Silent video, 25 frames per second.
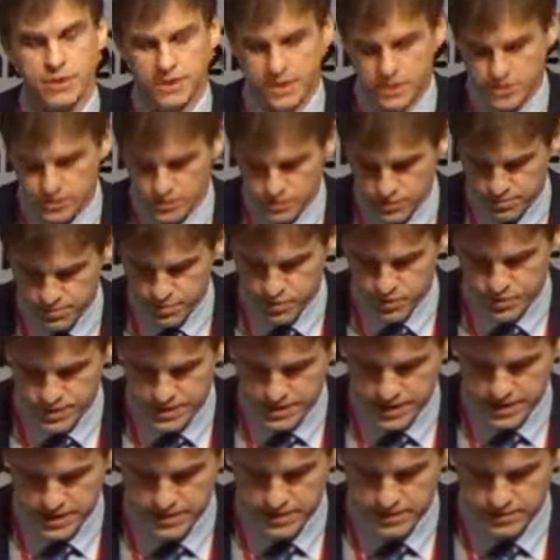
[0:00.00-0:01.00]
but they do
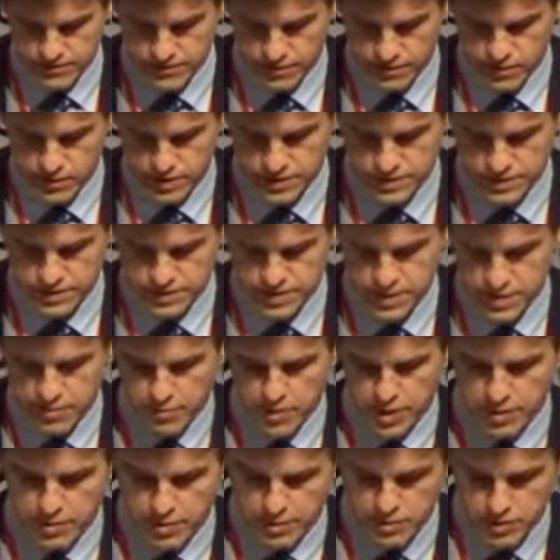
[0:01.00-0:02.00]
protect the forest
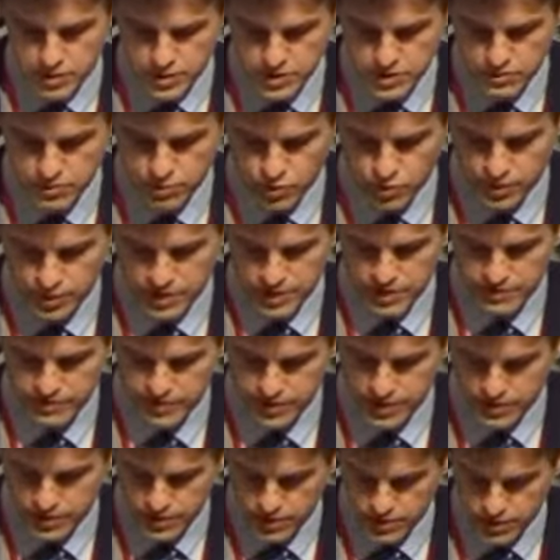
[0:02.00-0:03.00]
maybe much more than
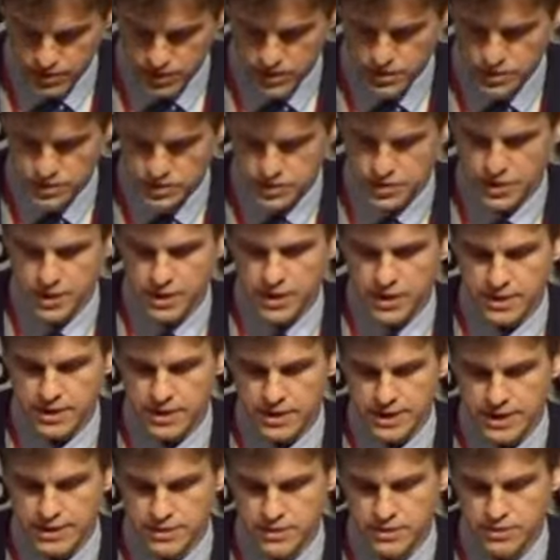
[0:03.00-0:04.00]
we thought
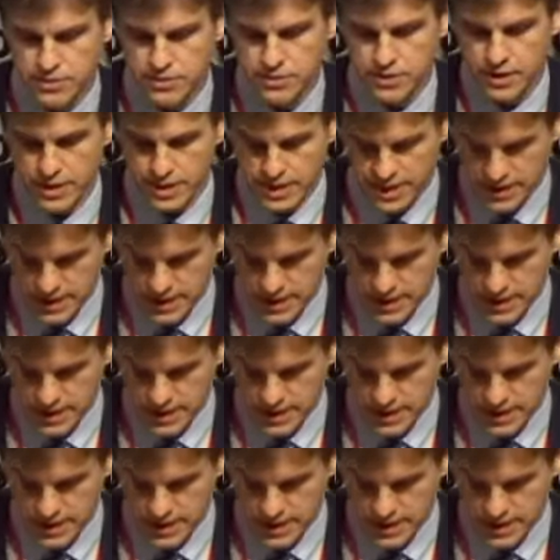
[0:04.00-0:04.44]
they do,